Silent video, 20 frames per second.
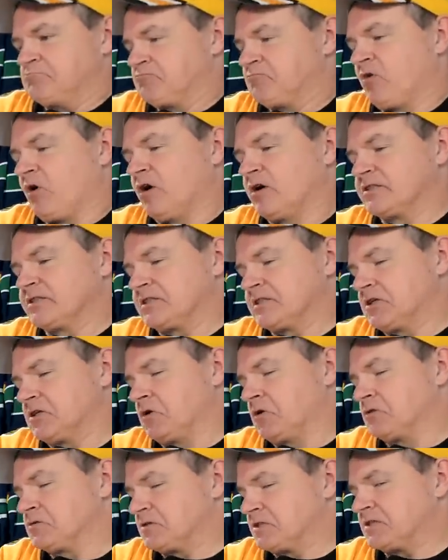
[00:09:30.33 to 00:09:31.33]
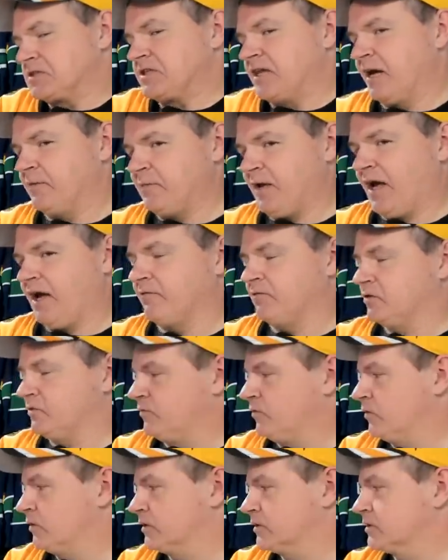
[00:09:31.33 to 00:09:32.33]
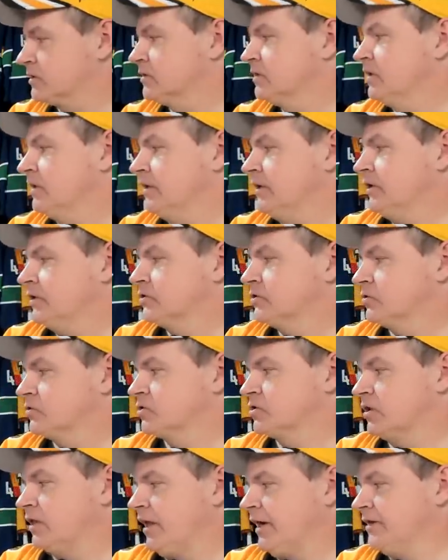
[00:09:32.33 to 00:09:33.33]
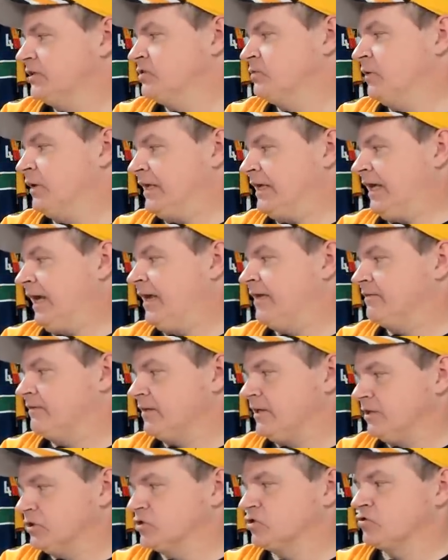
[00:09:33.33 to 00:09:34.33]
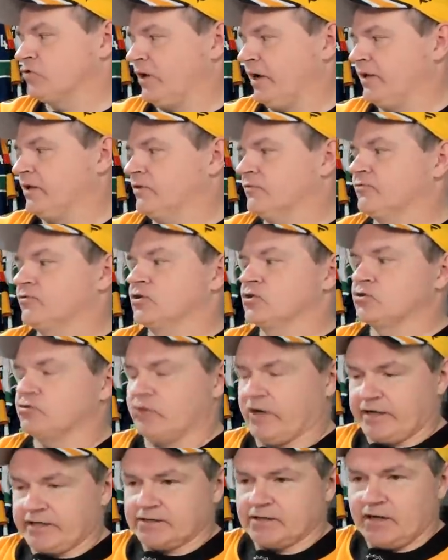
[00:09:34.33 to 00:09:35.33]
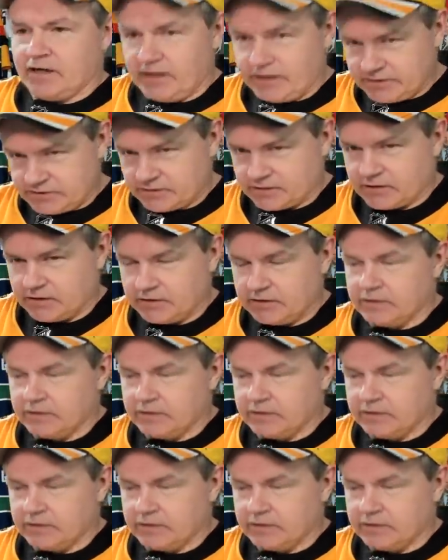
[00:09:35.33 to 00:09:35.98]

Rolston knows it's time to have a divorce. So July 28th, he is traded for Trent Hunter.